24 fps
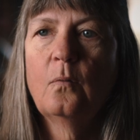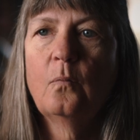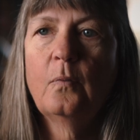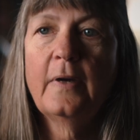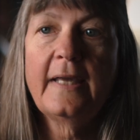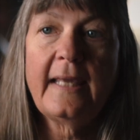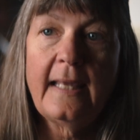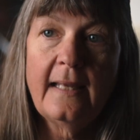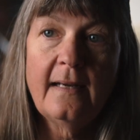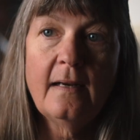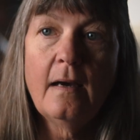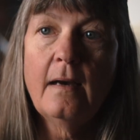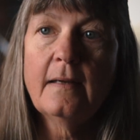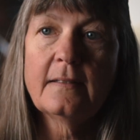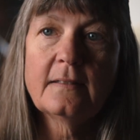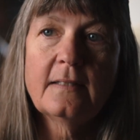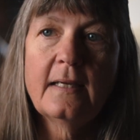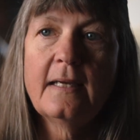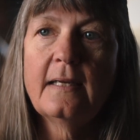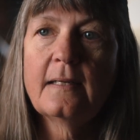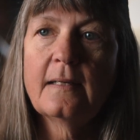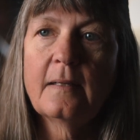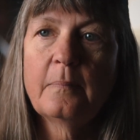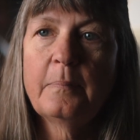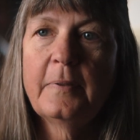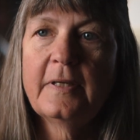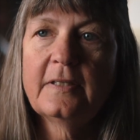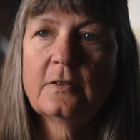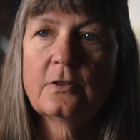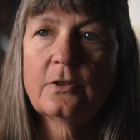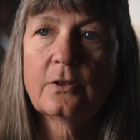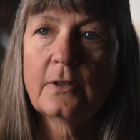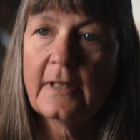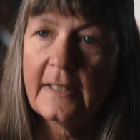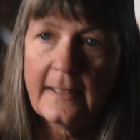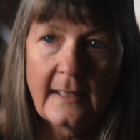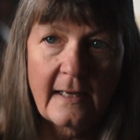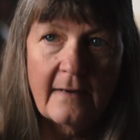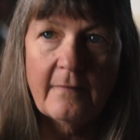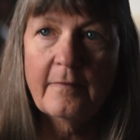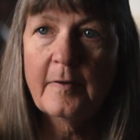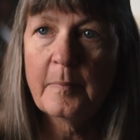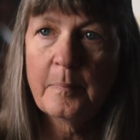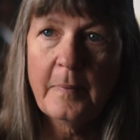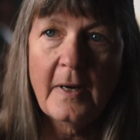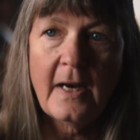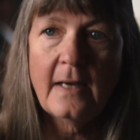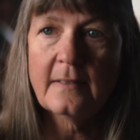we cannot take a picture at
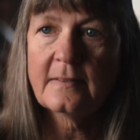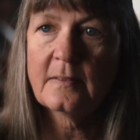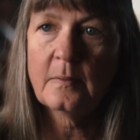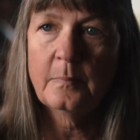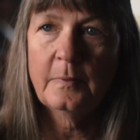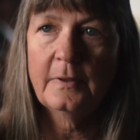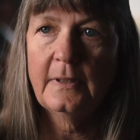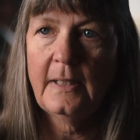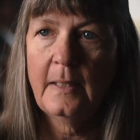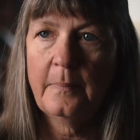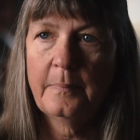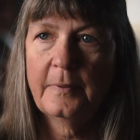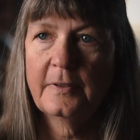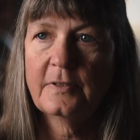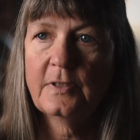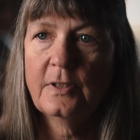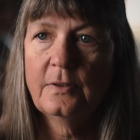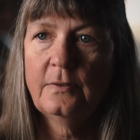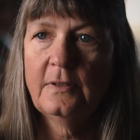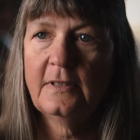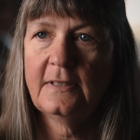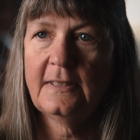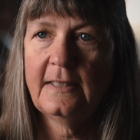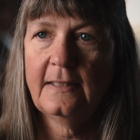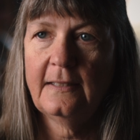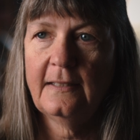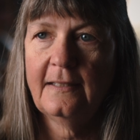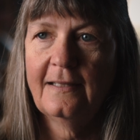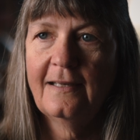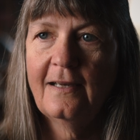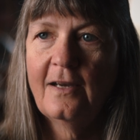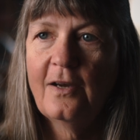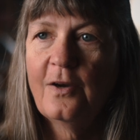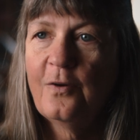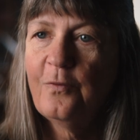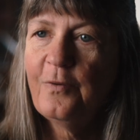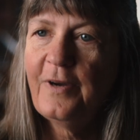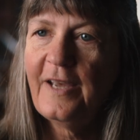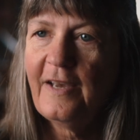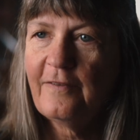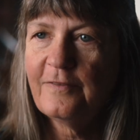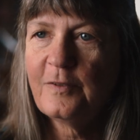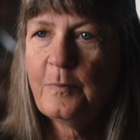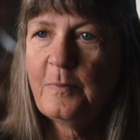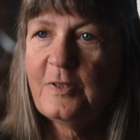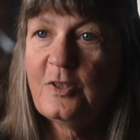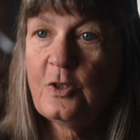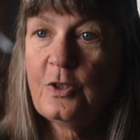every possible opportunity. We have
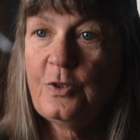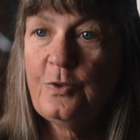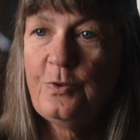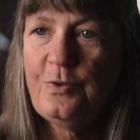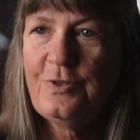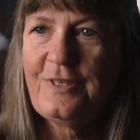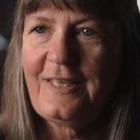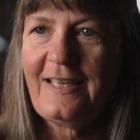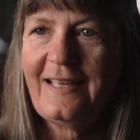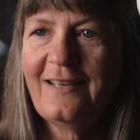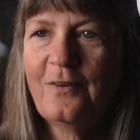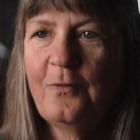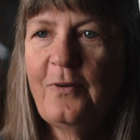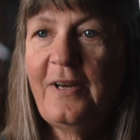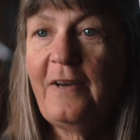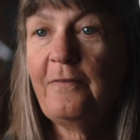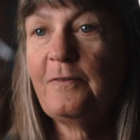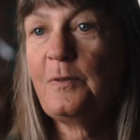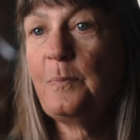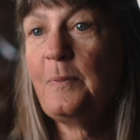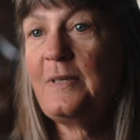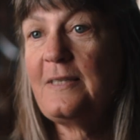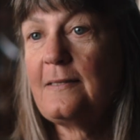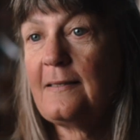to be choosy, we have to be